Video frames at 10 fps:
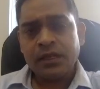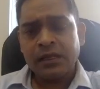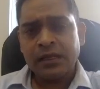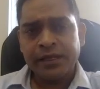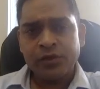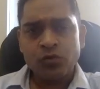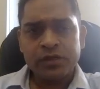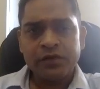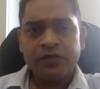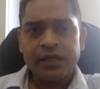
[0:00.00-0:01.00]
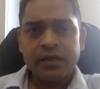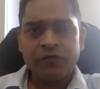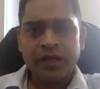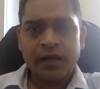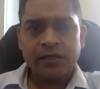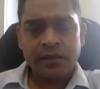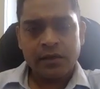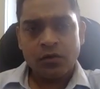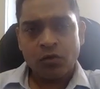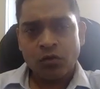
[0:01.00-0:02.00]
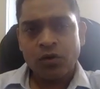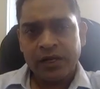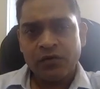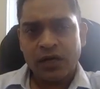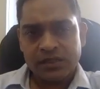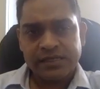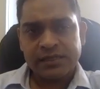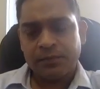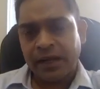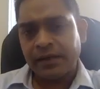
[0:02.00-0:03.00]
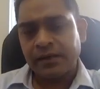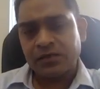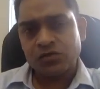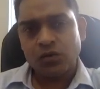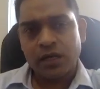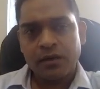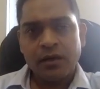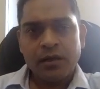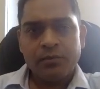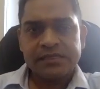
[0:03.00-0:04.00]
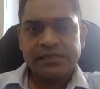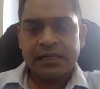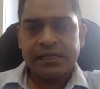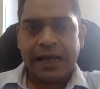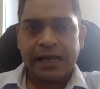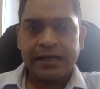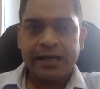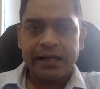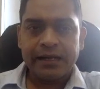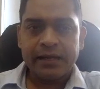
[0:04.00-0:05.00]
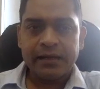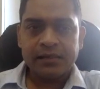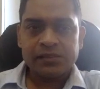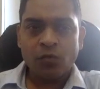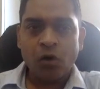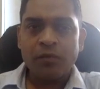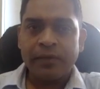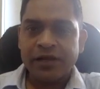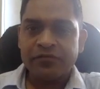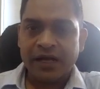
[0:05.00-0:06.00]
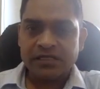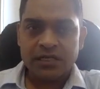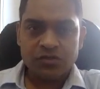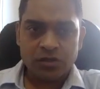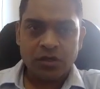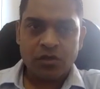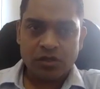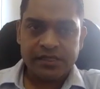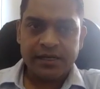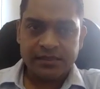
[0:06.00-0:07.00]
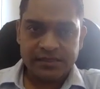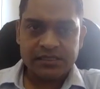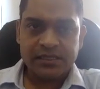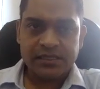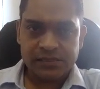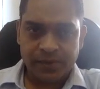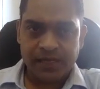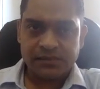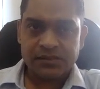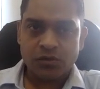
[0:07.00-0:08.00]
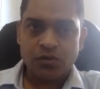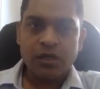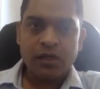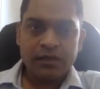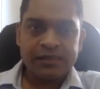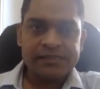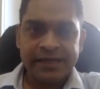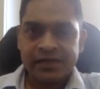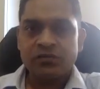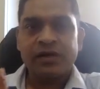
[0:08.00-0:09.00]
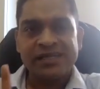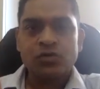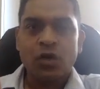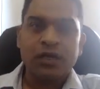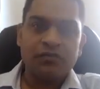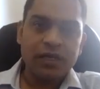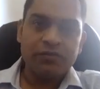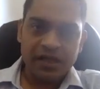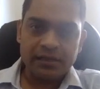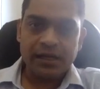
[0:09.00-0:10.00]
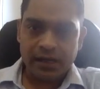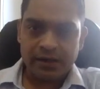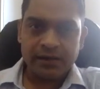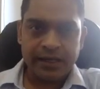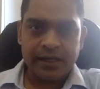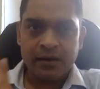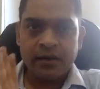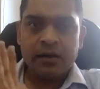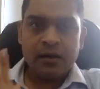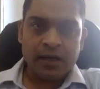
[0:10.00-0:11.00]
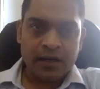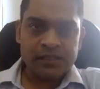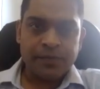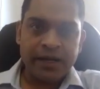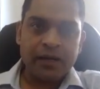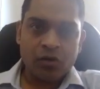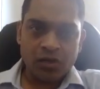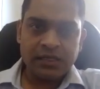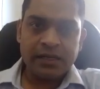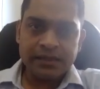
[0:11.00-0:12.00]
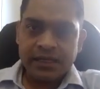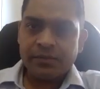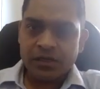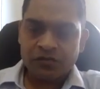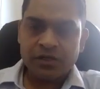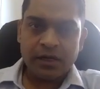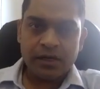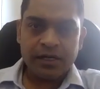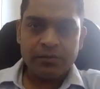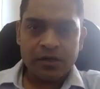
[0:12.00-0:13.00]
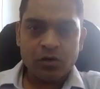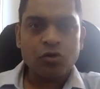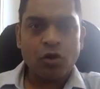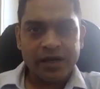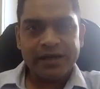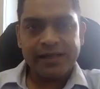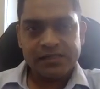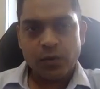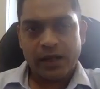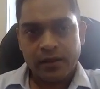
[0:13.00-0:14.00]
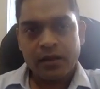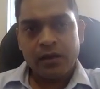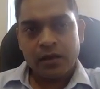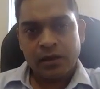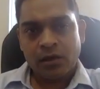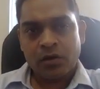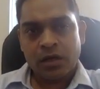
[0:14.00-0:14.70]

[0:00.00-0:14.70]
like you know, that we are the only ones and the pioneers who are basically aggregating small manufacturers on the grocery and essential space. So this network is not available in the country. They are spread across the length and breadth of the country, but not organized well. Now,